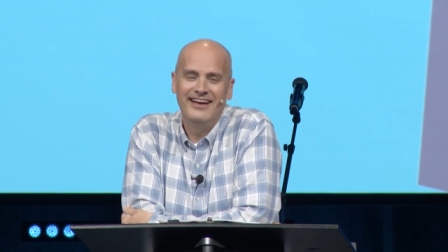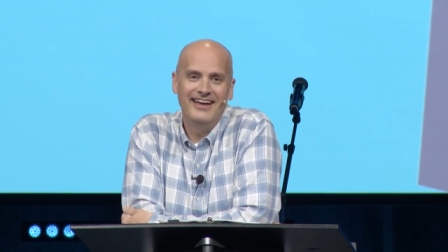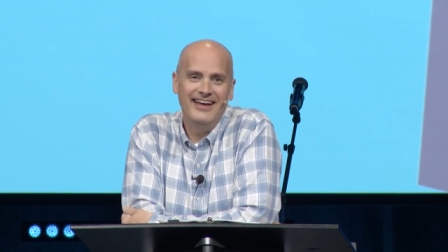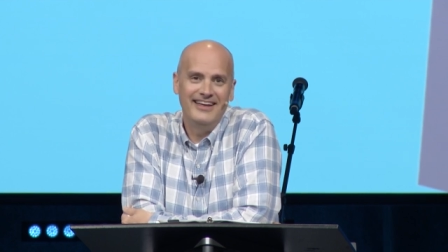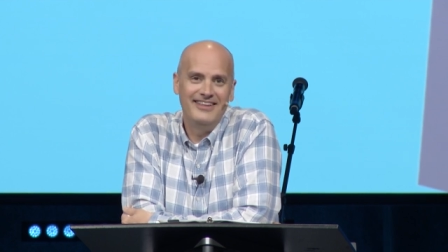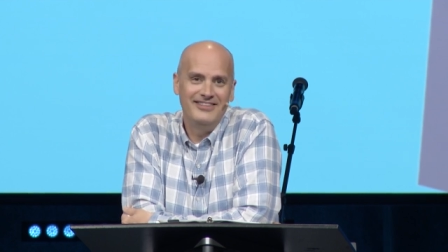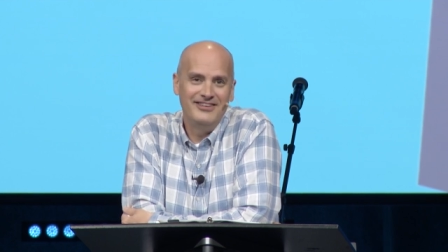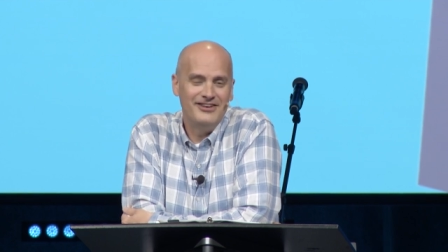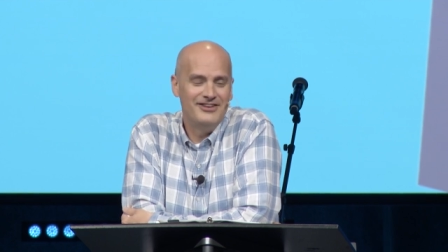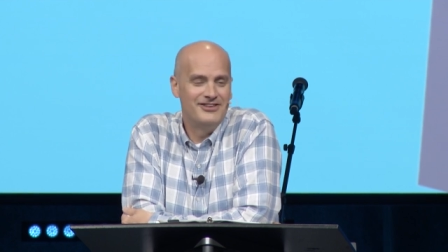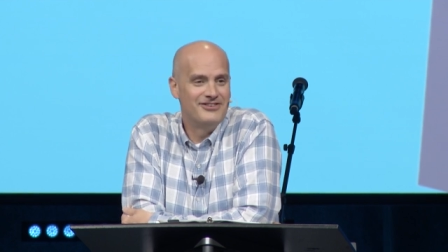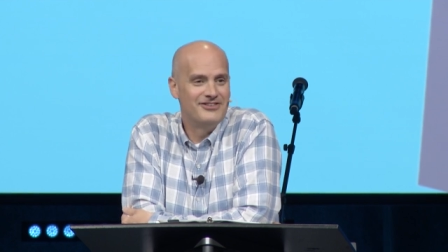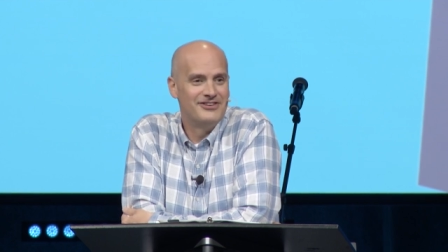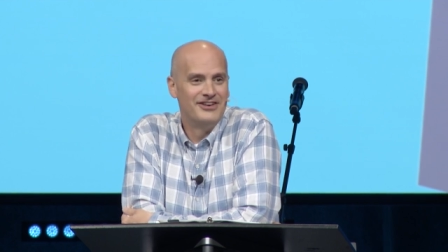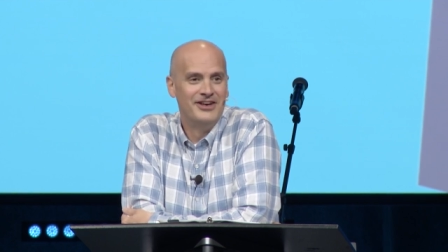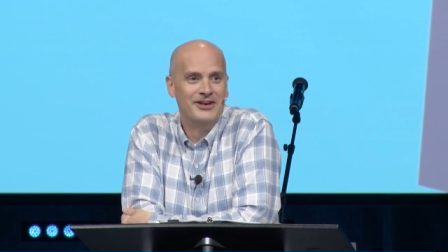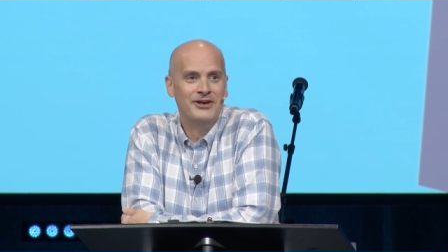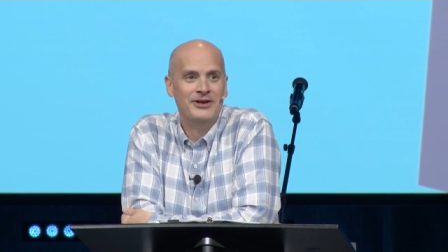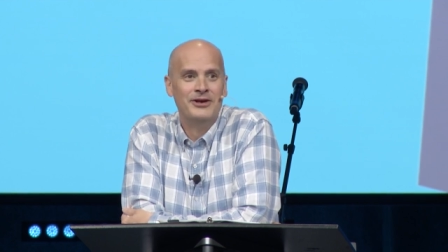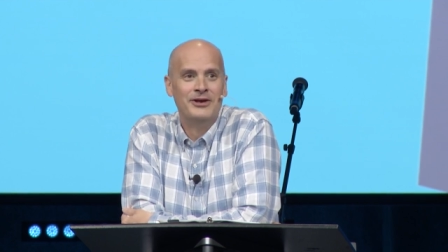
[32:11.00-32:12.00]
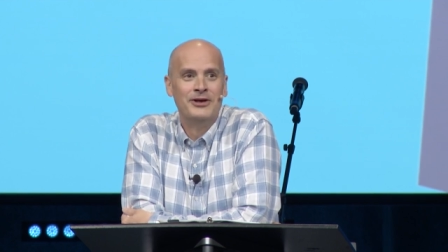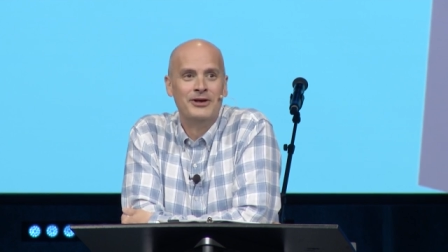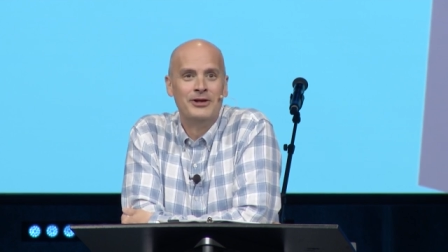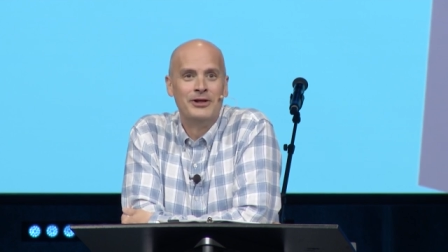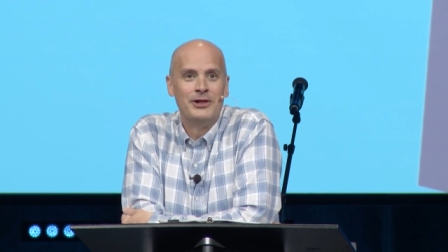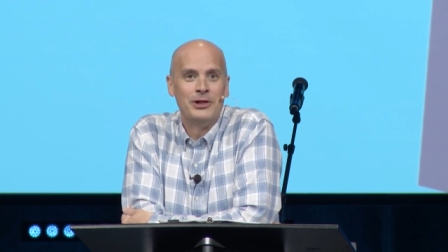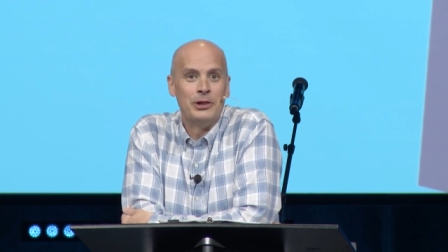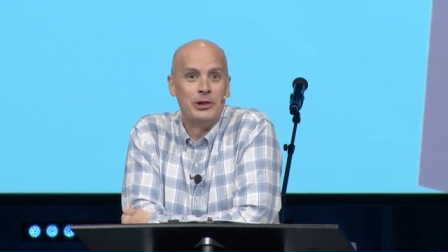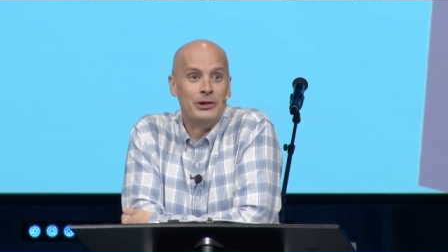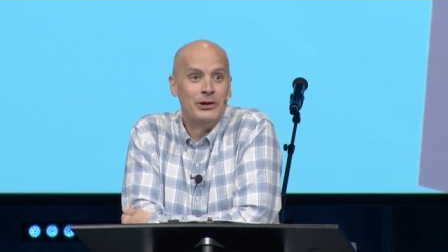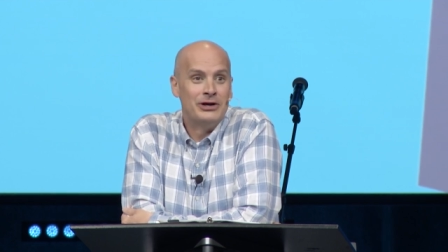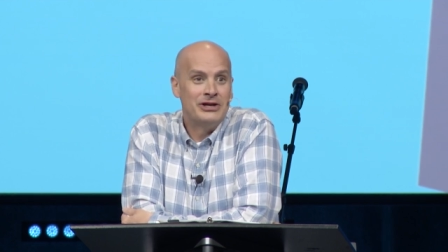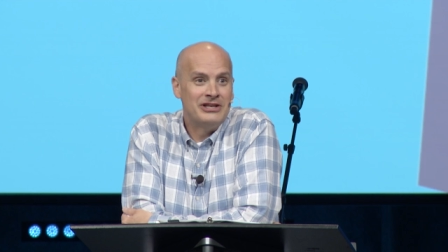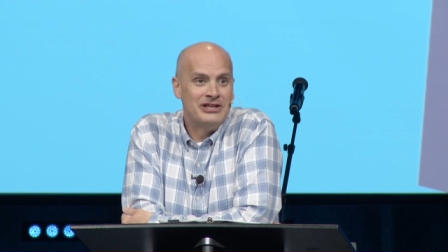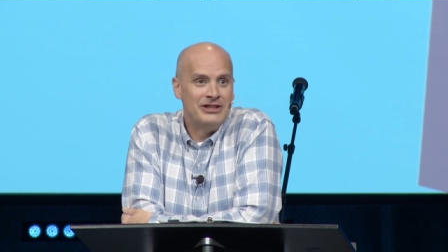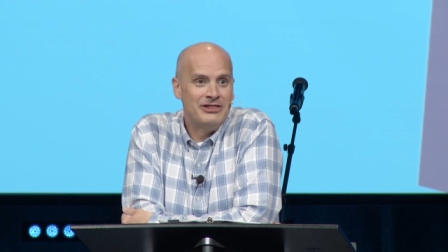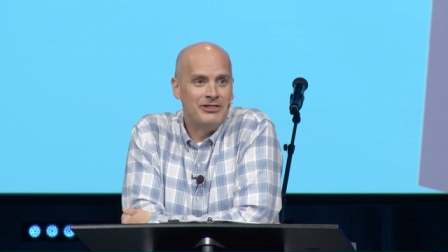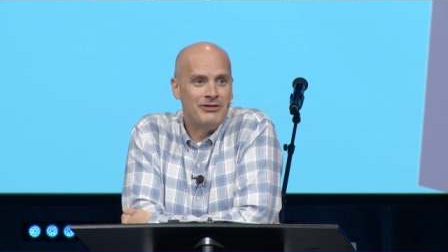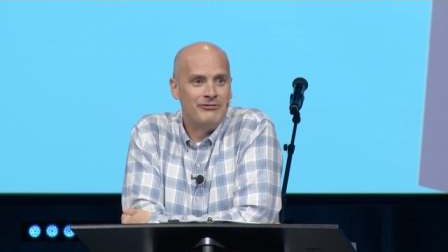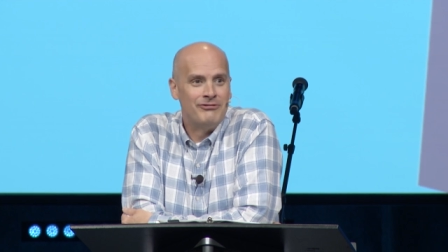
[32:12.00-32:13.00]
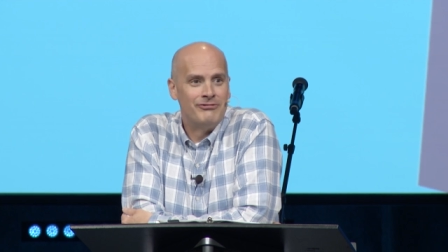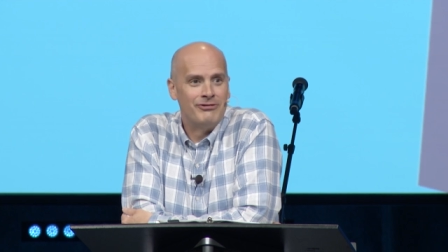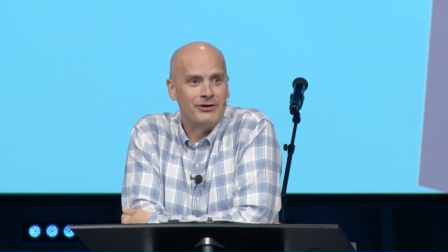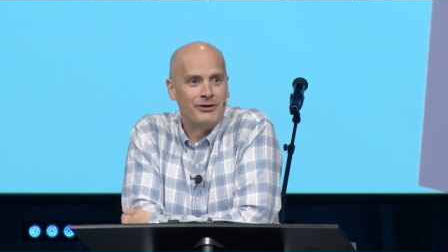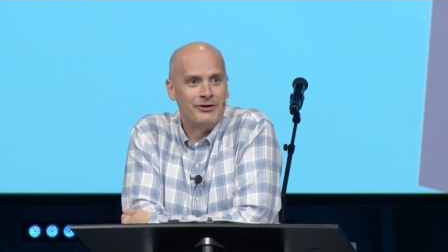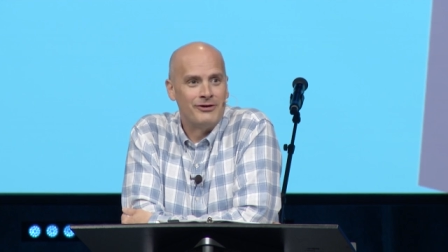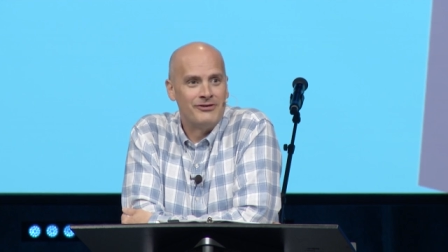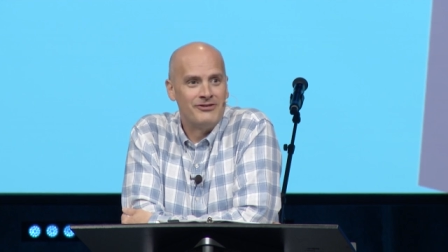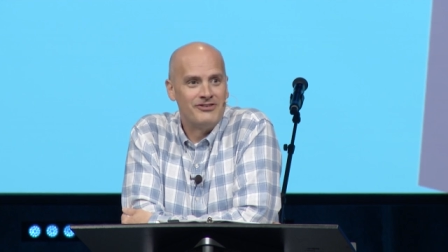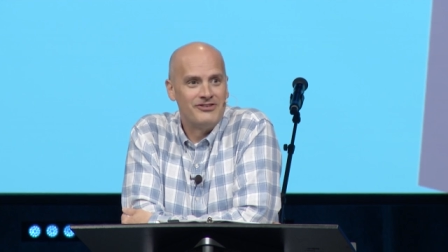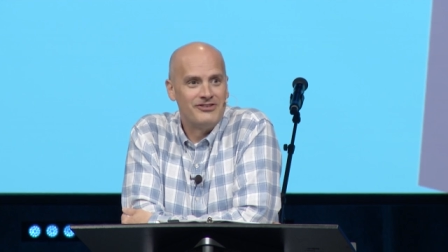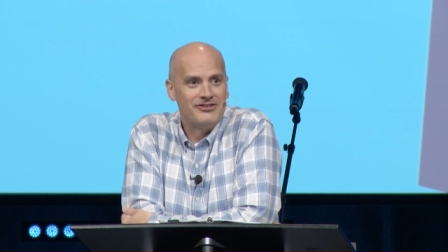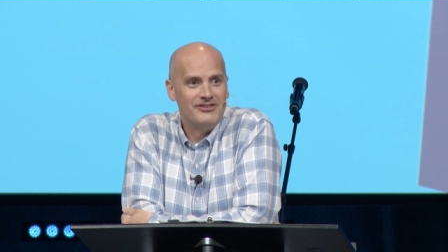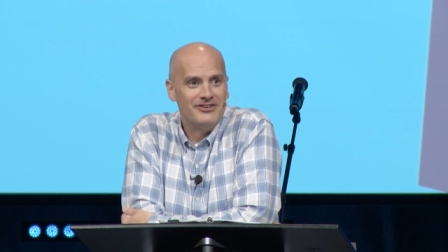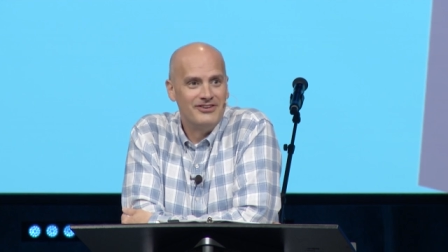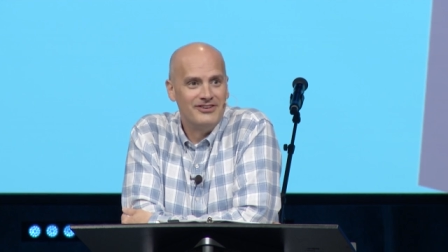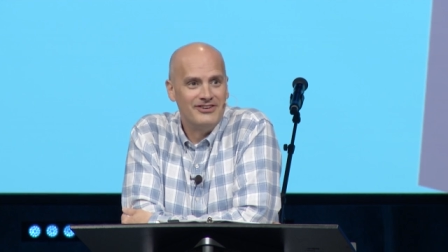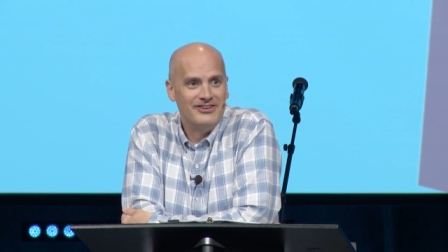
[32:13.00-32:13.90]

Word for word: I just looked at the verse